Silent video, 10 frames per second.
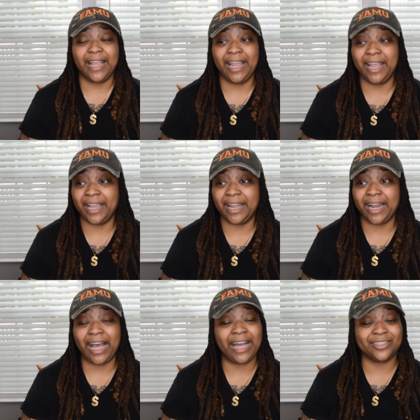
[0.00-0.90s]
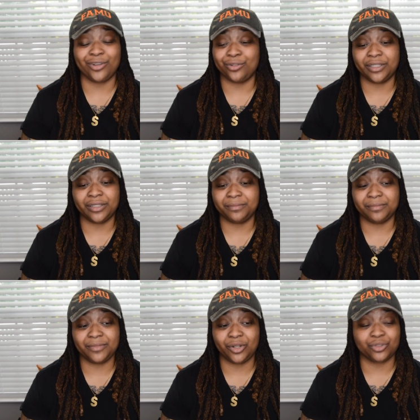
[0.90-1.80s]
and I told them,
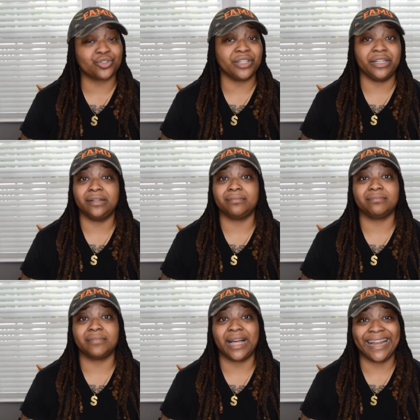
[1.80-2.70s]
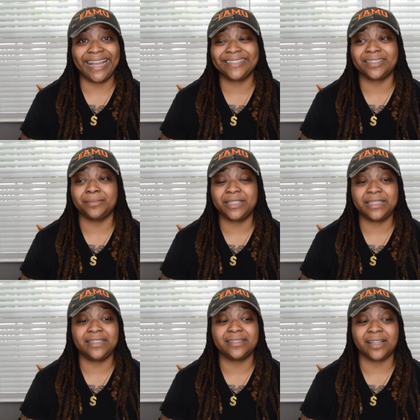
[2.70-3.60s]
you know, straight up, I like some of
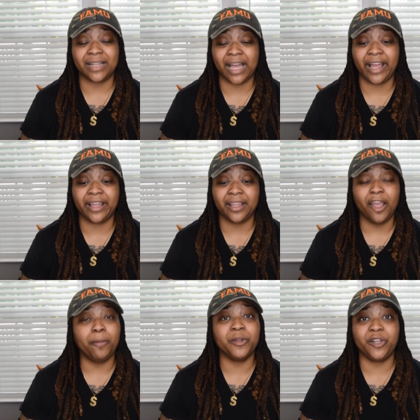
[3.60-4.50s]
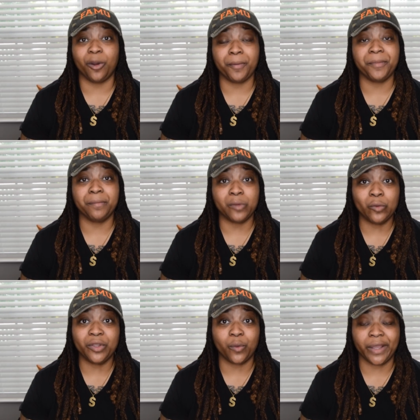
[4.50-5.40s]
these a lot, but Dopamine blew
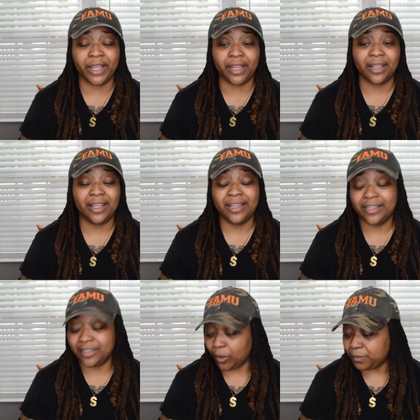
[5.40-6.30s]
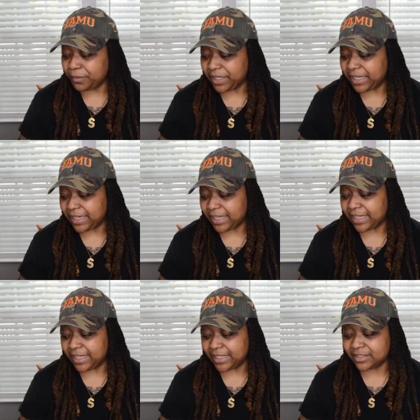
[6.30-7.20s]
me away. Dopamine
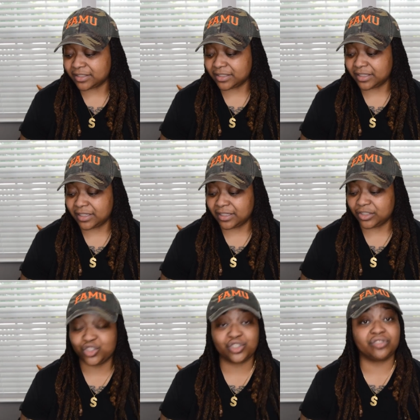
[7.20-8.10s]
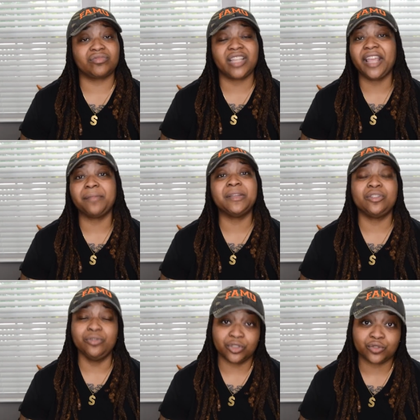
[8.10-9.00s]
is take me
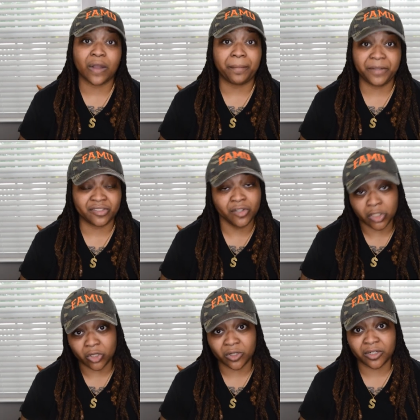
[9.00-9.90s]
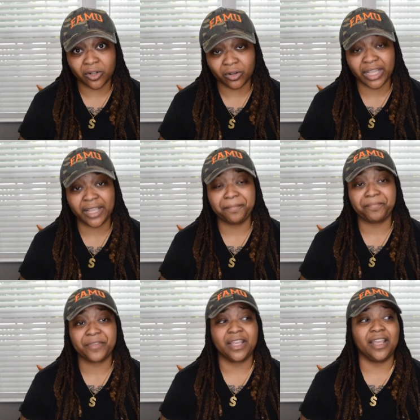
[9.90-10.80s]
to the tropics galore, okay?
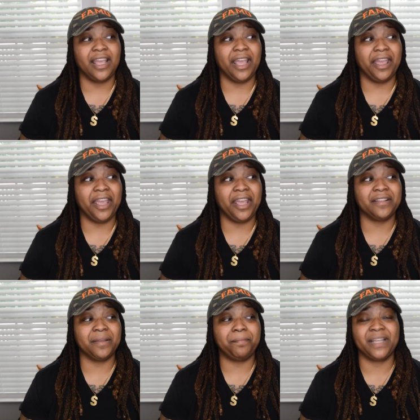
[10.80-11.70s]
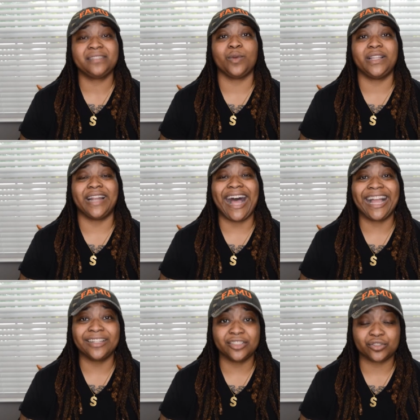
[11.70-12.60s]
And the best way that
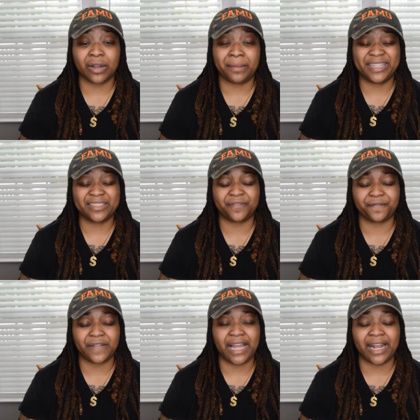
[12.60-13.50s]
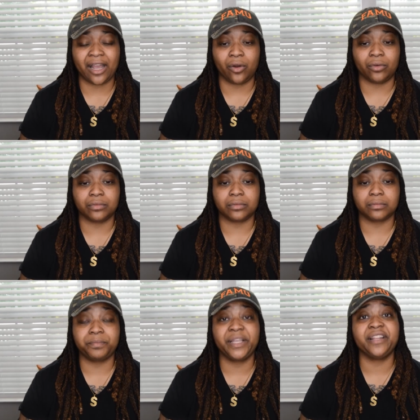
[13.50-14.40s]
I can describe it is flat out
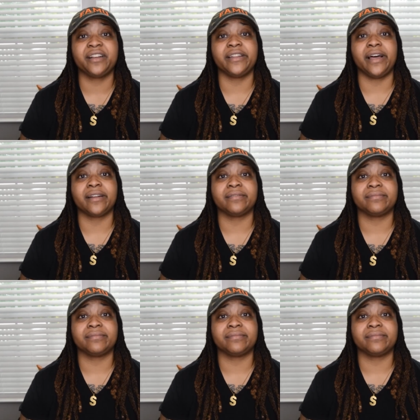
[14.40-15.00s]
pina colada.